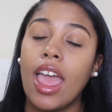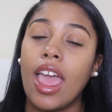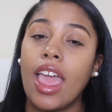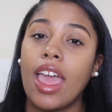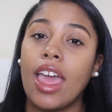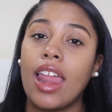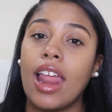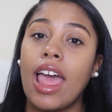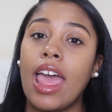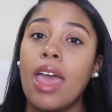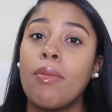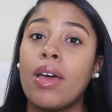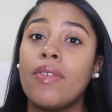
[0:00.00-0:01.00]
and I
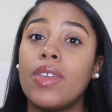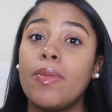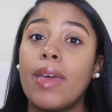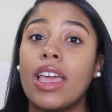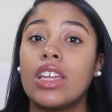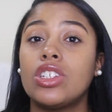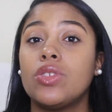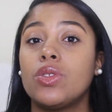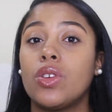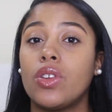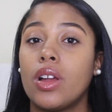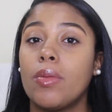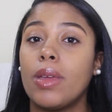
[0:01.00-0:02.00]
had my VBAC, and she was
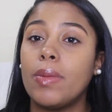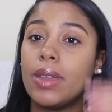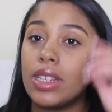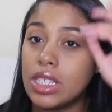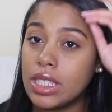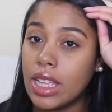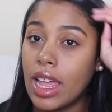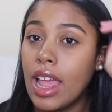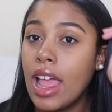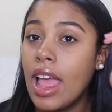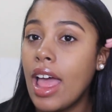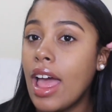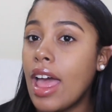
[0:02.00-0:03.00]
holding her baby, and she said,
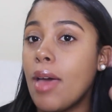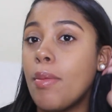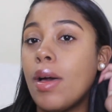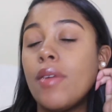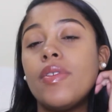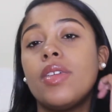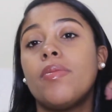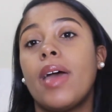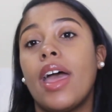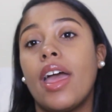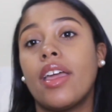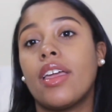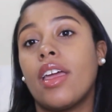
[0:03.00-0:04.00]
I had my
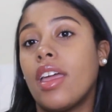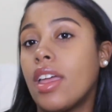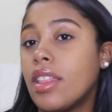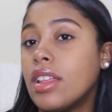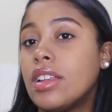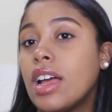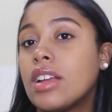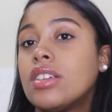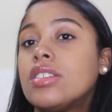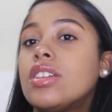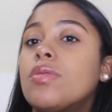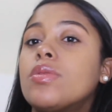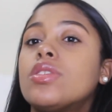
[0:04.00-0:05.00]
VBAC, and the
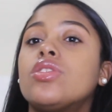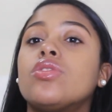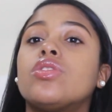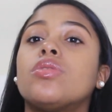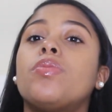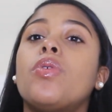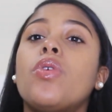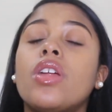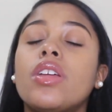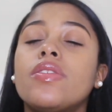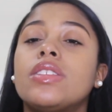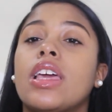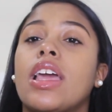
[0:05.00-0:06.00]
doctors here were so
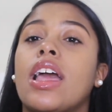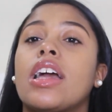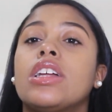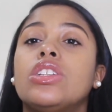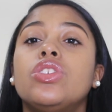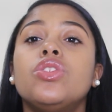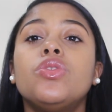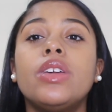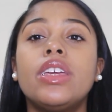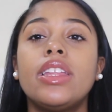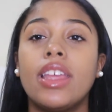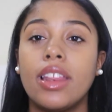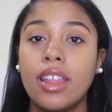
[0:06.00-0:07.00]
supportive, saying I could do
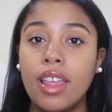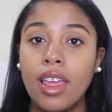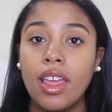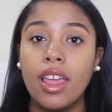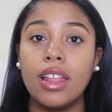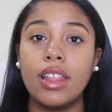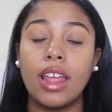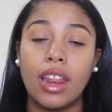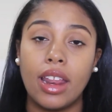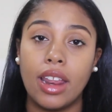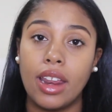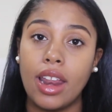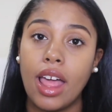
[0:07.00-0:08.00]
it, and da da
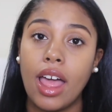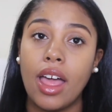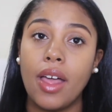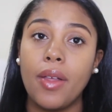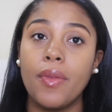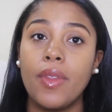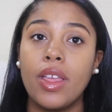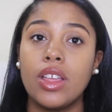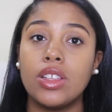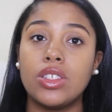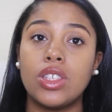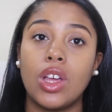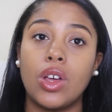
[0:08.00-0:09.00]
da da.
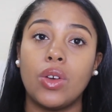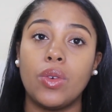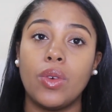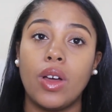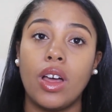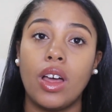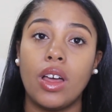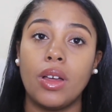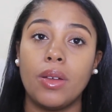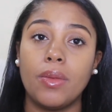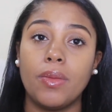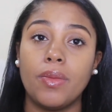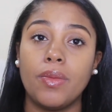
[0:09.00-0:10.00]
So
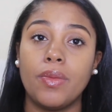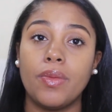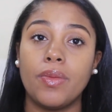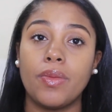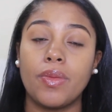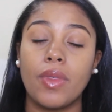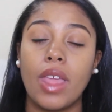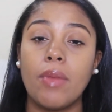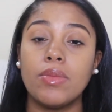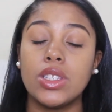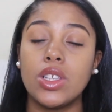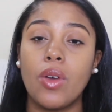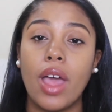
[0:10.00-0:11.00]

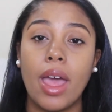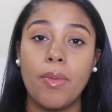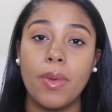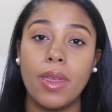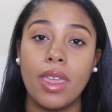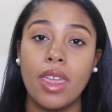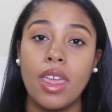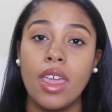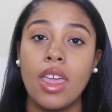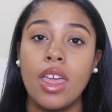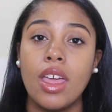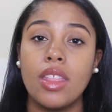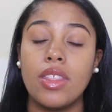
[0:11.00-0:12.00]
I'm so happy
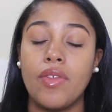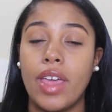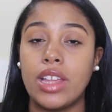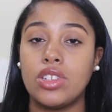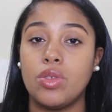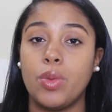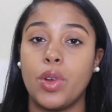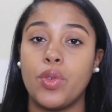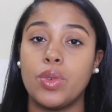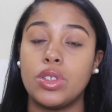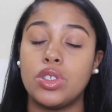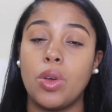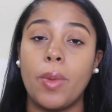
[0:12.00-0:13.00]
the vaginal birth
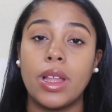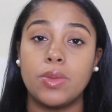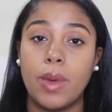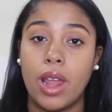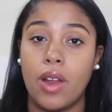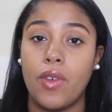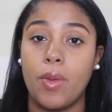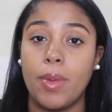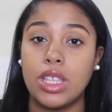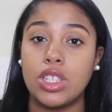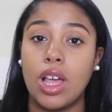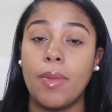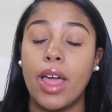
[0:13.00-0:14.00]
was so much better for me.
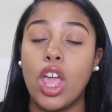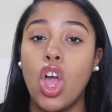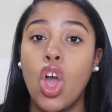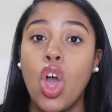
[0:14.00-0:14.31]
So I'm like,